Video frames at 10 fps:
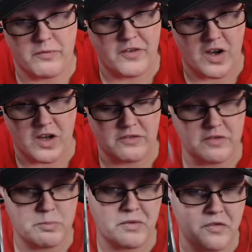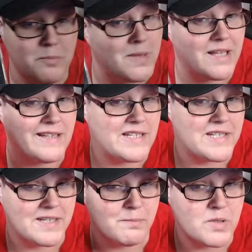five. But for me, this is
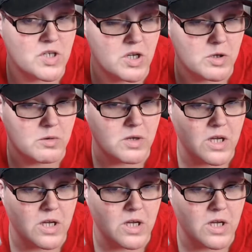number two.